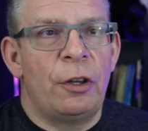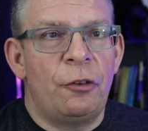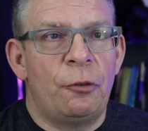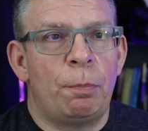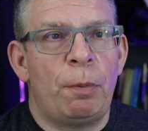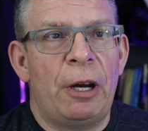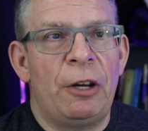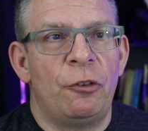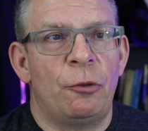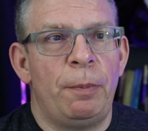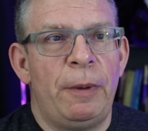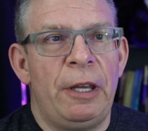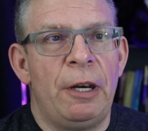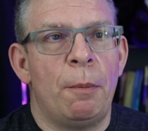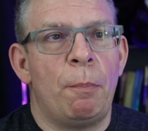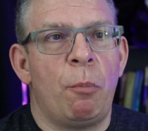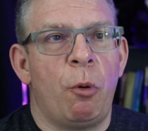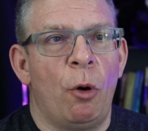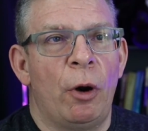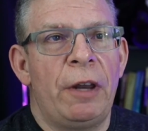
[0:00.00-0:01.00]
this brings me
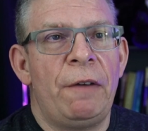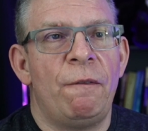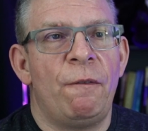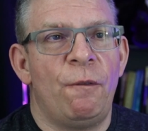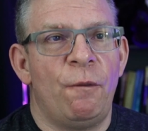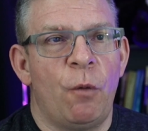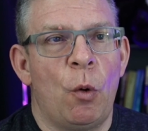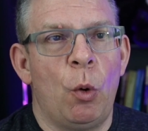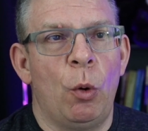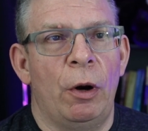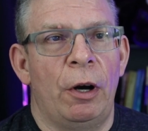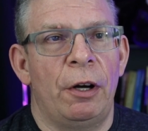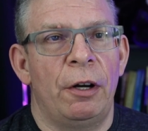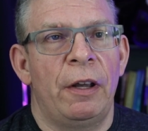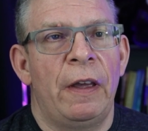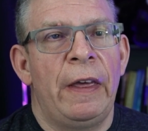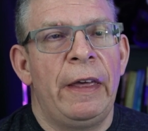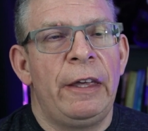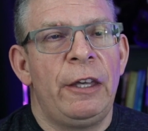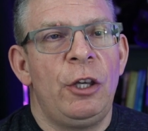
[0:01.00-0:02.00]
to point 4,
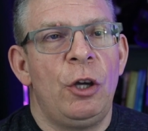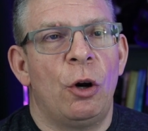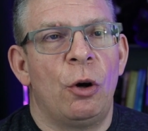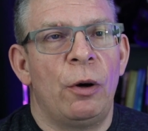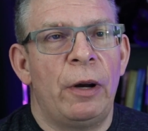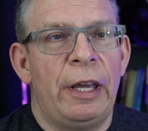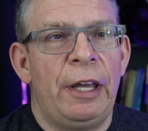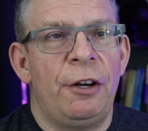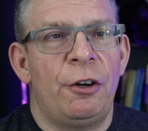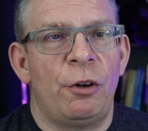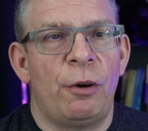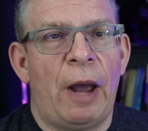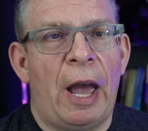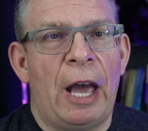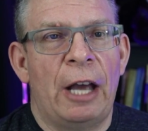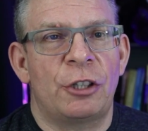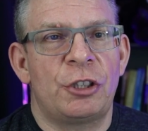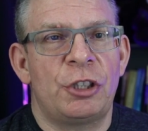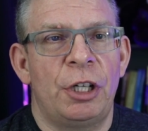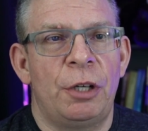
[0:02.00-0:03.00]
your
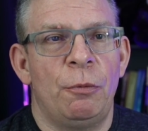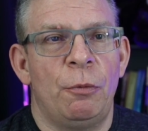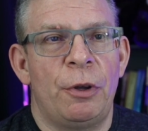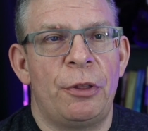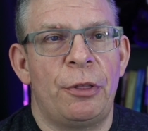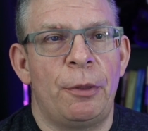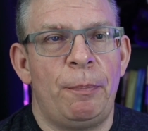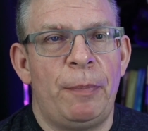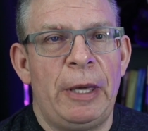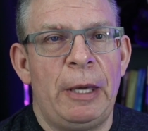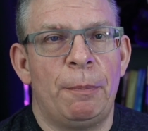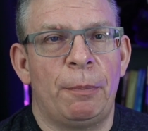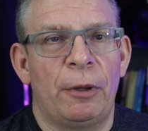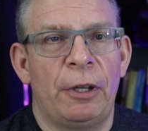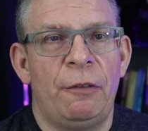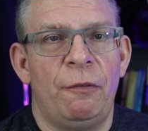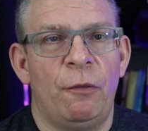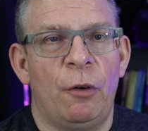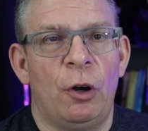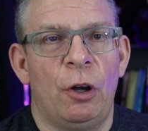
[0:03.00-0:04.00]
interaction with the
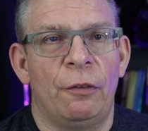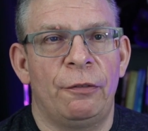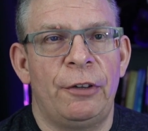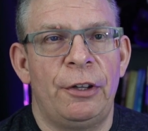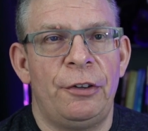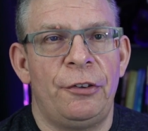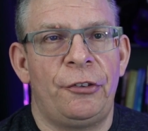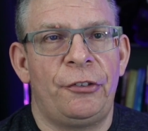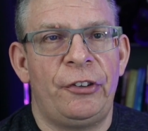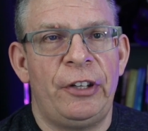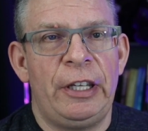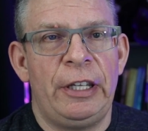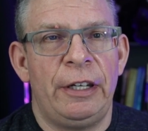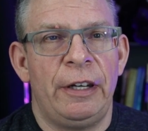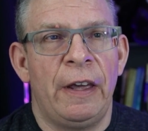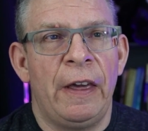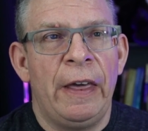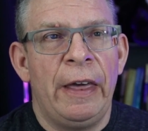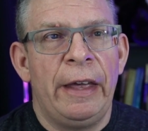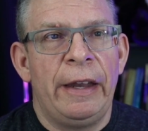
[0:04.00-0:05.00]
people involved in the
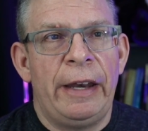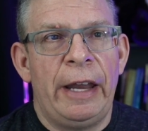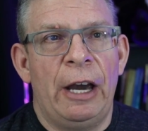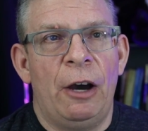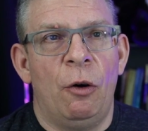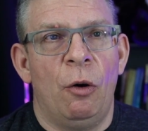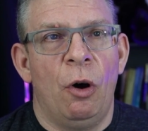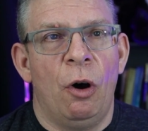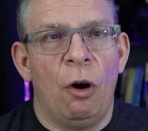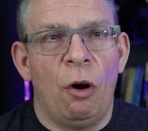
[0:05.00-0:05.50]
scene. Now,